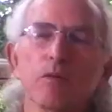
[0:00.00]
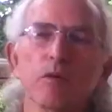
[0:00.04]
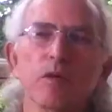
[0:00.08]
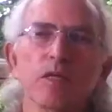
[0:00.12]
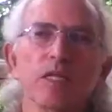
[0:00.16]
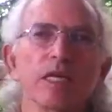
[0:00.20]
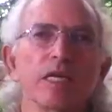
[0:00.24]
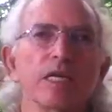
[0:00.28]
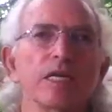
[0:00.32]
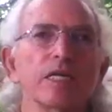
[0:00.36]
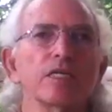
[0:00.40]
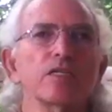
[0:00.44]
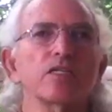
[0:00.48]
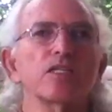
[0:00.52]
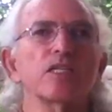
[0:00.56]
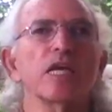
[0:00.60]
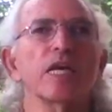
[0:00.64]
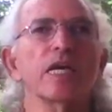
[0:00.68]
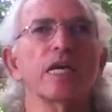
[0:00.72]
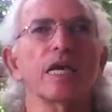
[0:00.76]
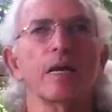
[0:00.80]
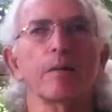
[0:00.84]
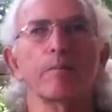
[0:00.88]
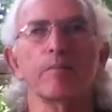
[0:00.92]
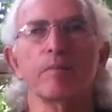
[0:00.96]
or they're going to
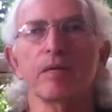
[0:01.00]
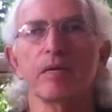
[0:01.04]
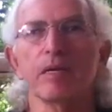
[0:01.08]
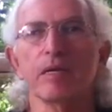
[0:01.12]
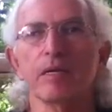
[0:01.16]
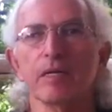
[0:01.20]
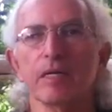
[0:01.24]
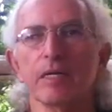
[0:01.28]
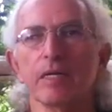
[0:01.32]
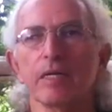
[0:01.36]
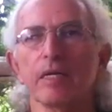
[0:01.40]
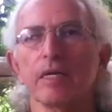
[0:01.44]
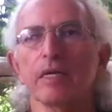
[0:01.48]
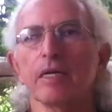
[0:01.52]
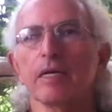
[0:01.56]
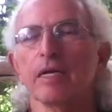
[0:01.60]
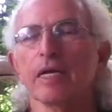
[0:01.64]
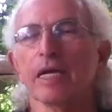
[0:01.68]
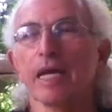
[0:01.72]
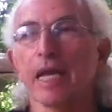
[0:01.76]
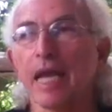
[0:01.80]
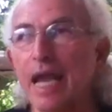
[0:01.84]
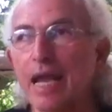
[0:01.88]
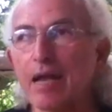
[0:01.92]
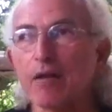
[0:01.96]
say I'm an
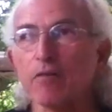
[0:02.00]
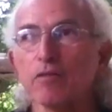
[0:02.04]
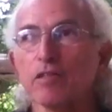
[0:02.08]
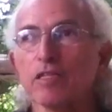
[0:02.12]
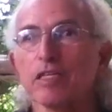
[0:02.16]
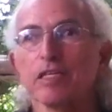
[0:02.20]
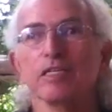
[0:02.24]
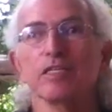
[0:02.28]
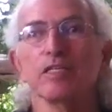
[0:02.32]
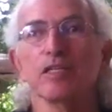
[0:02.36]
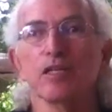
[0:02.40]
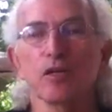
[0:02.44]
accountant,